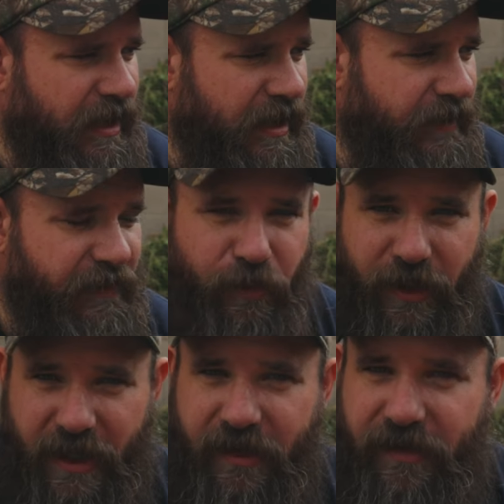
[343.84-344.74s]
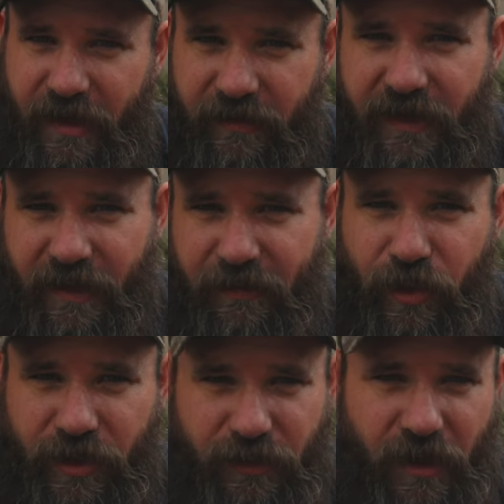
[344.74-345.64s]
Uh, the weeds and everything of
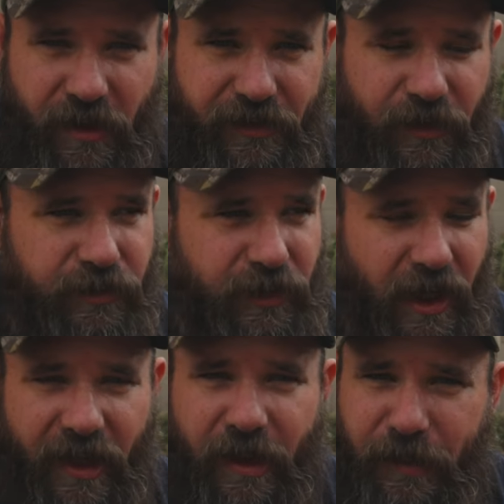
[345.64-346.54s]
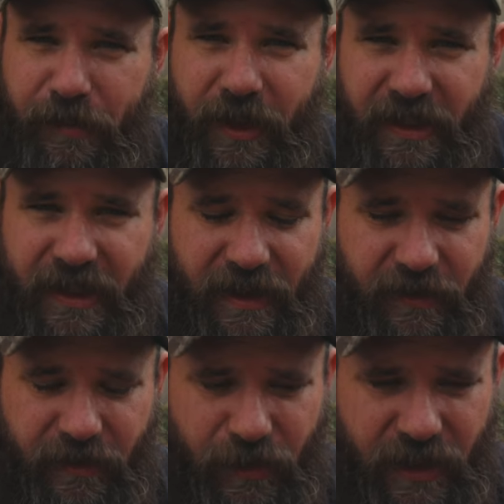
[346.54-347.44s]
course will also dry up and break
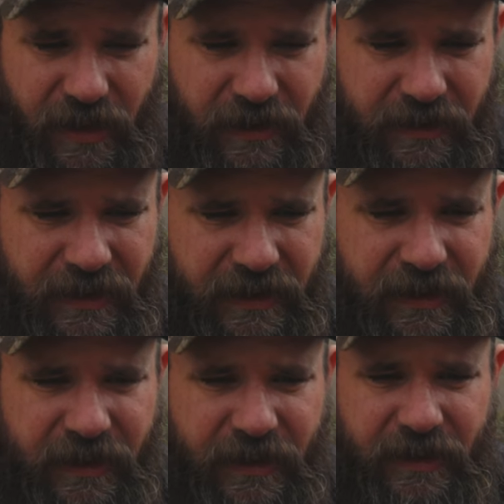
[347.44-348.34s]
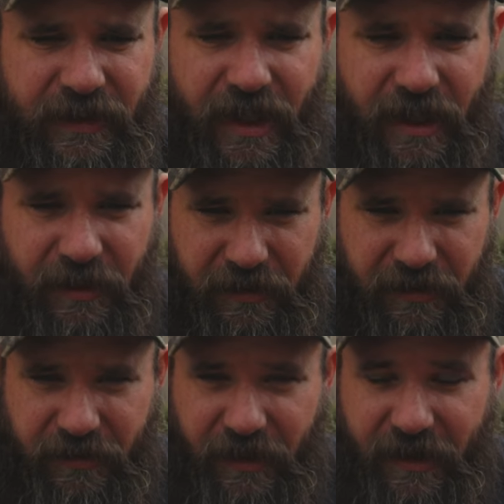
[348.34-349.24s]
down as well. Now
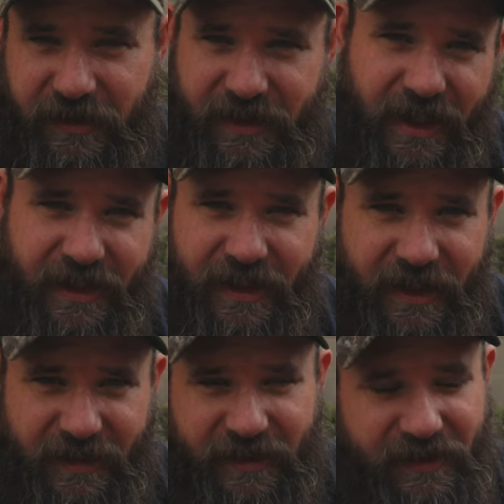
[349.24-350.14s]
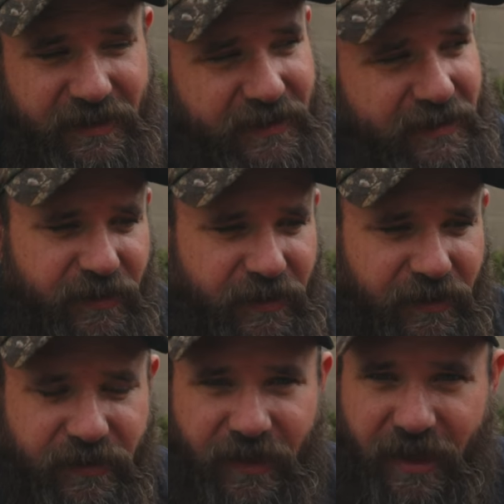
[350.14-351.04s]
we understand that
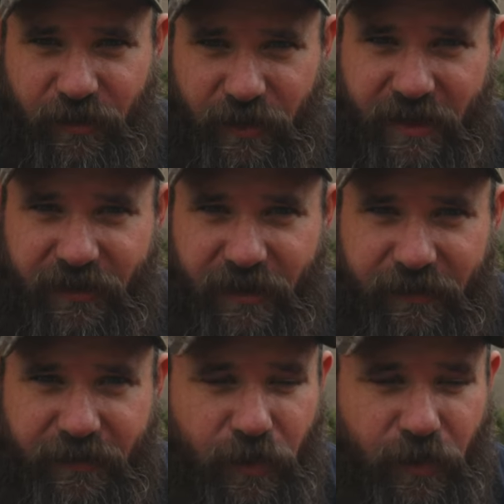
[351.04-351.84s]
there's a risk, of